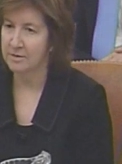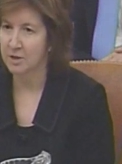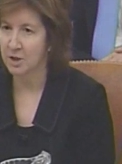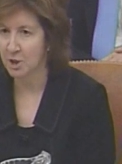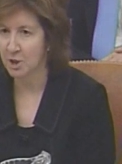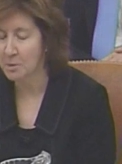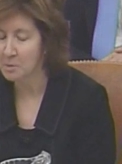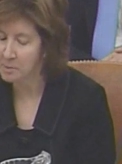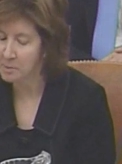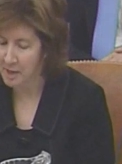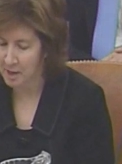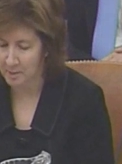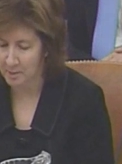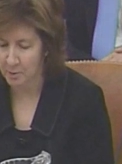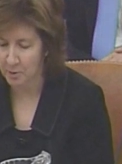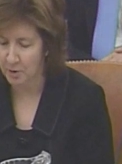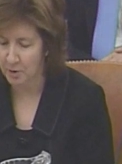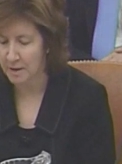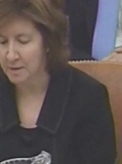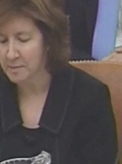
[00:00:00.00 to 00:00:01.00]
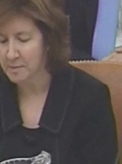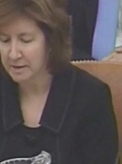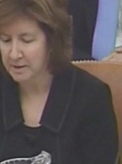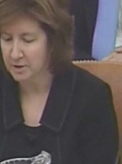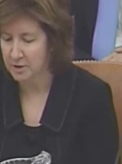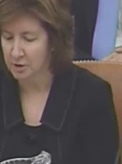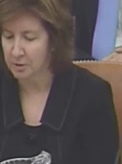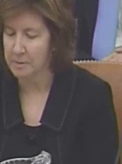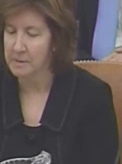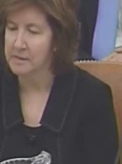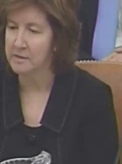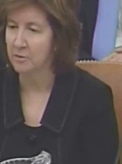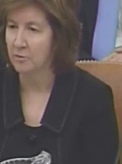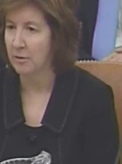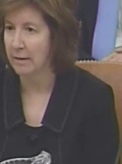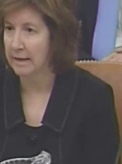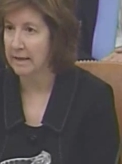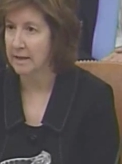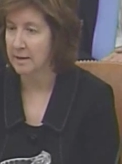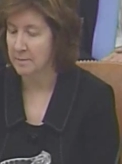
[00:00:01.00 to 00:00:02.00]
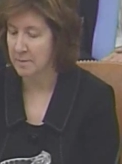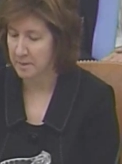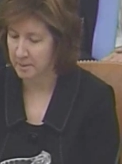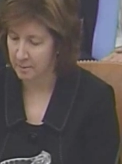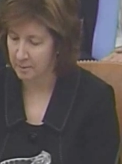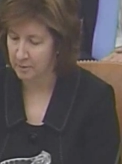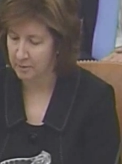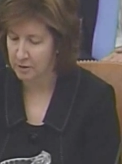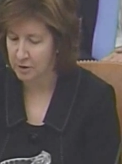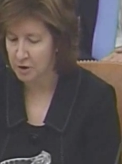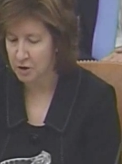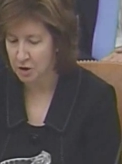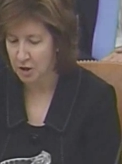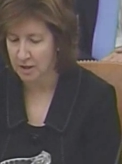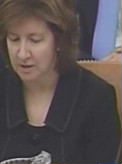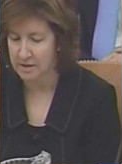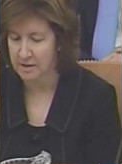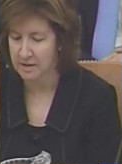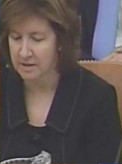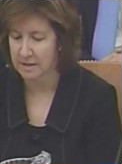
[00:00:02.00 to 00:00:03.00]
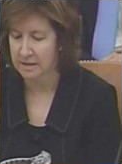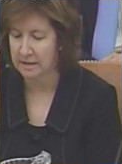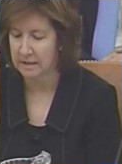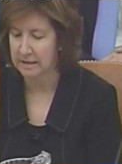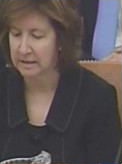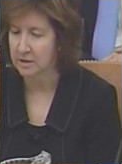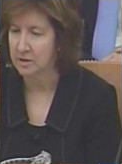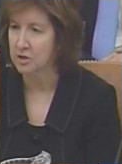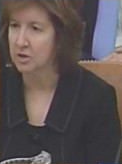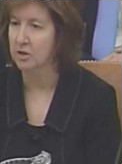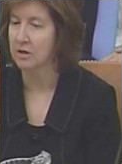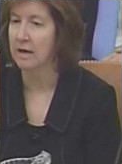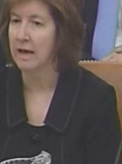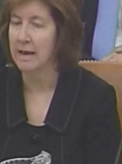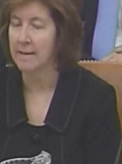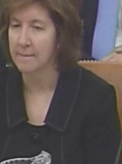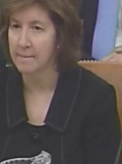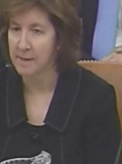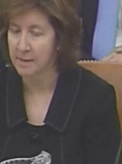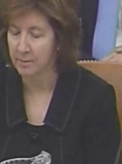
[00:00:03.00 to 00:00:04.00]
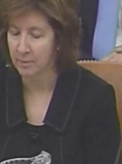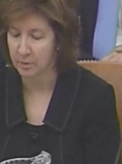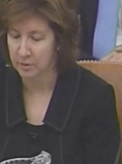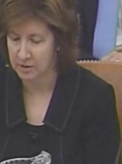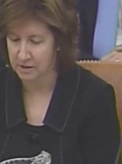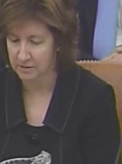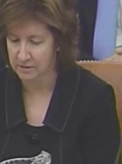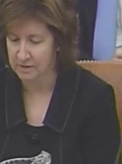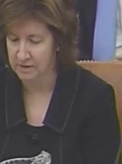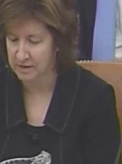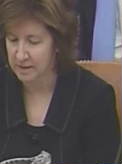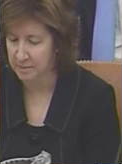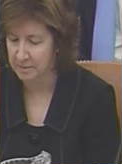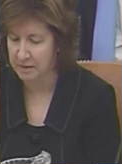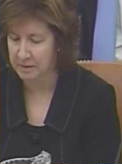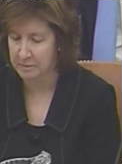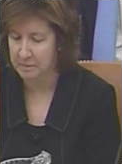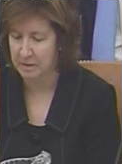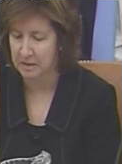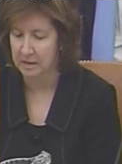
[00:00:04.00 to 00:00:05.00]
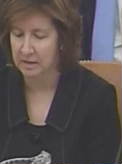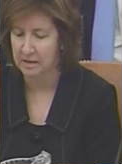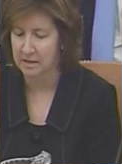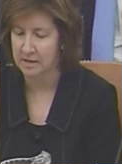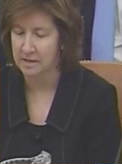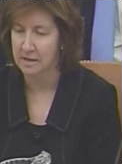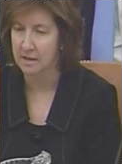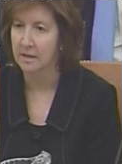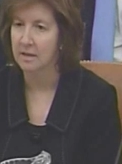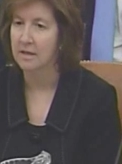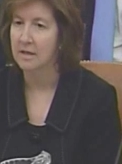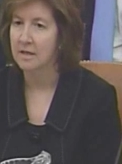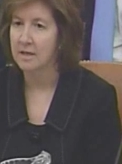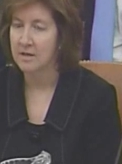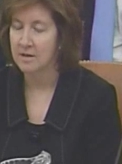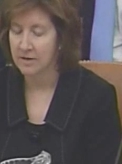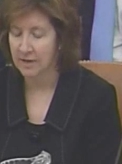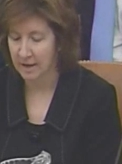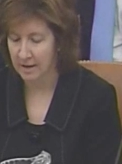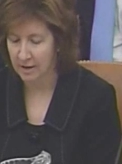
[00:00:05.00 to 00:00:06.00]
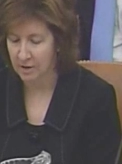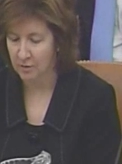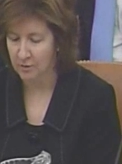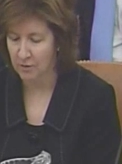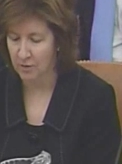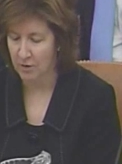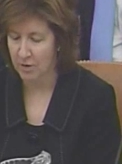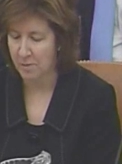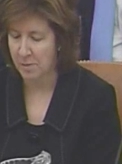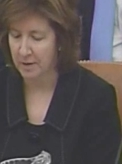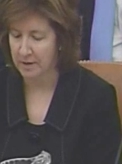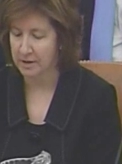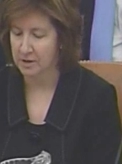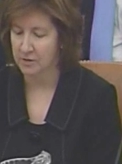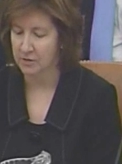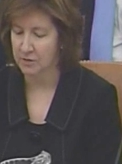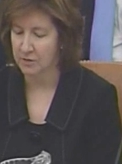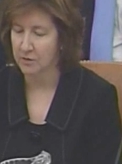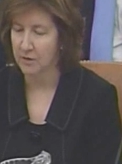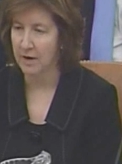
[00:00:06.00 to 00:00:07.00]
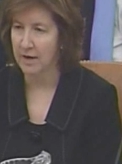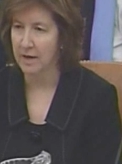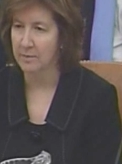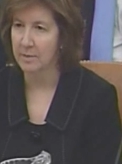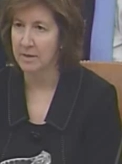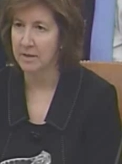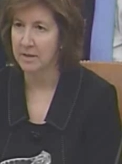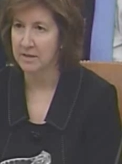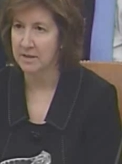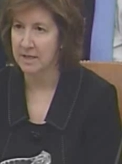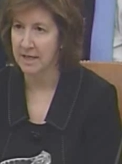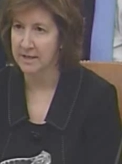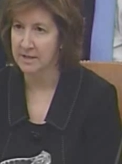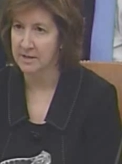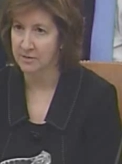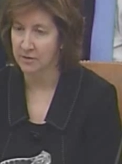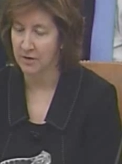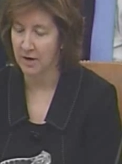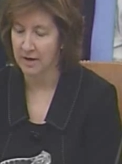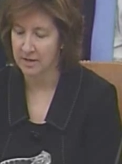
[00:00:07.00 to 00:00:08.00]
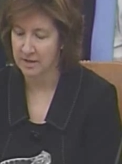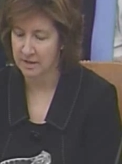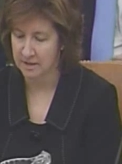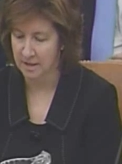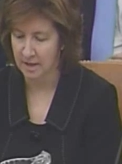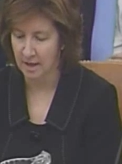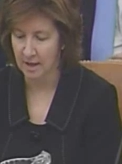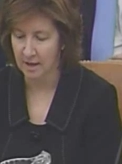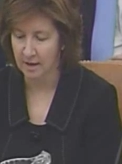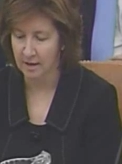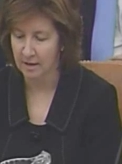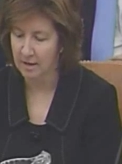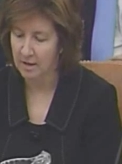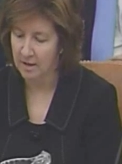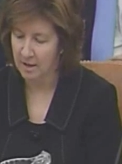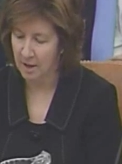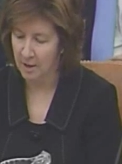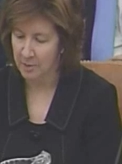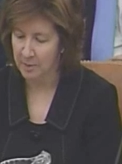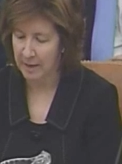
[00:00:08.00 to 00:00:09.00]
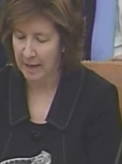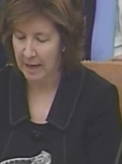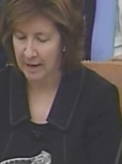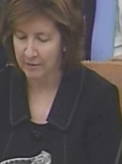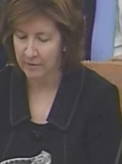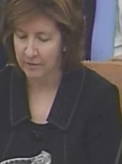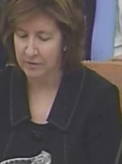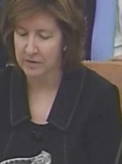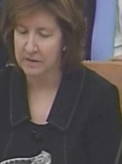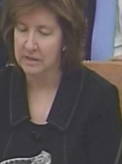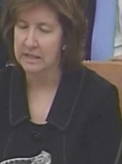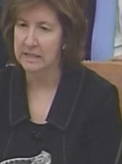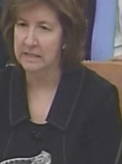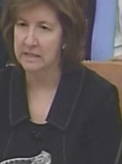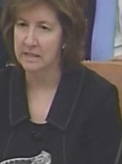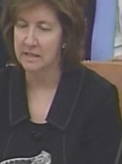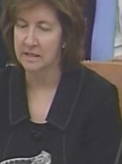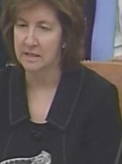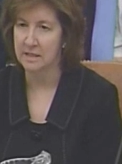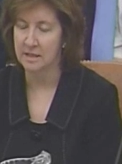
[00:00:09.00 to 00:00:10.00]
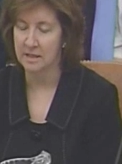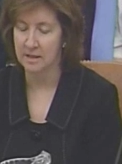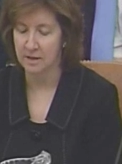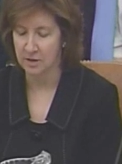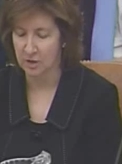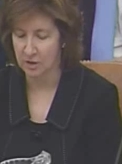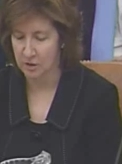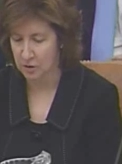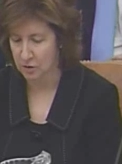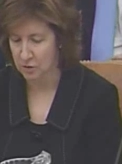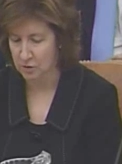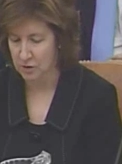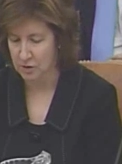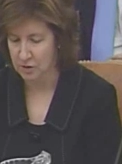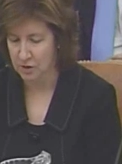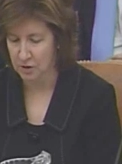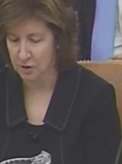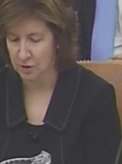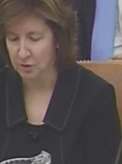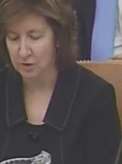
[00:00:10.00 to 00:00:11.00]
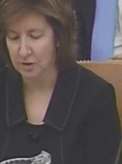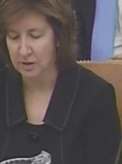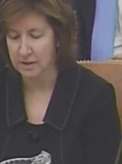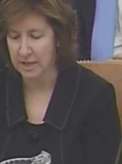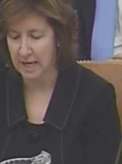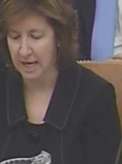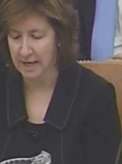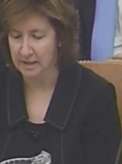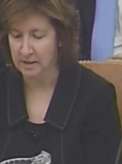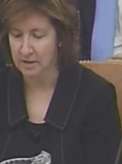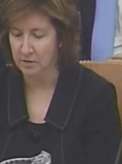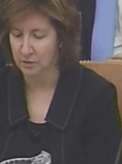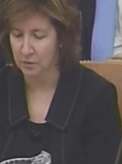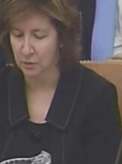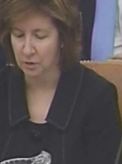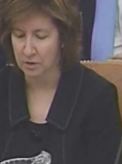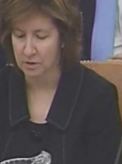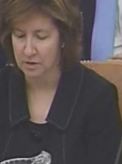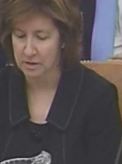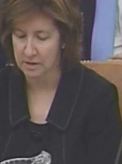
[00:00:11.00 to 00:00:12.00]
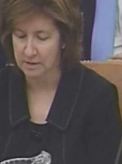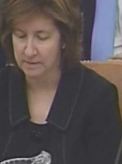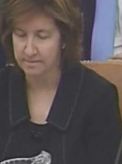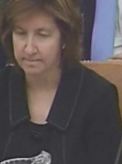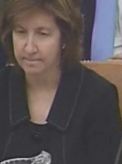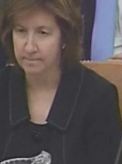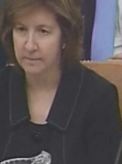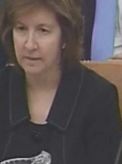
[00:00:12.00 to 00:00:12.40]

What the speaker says: Chairman Pomeroy and McDermott, ranking members Johnson and Linder, and members of the subcommittees, thank you very much for inviting me to testify today on behalf of the CCD Social Security Task Force.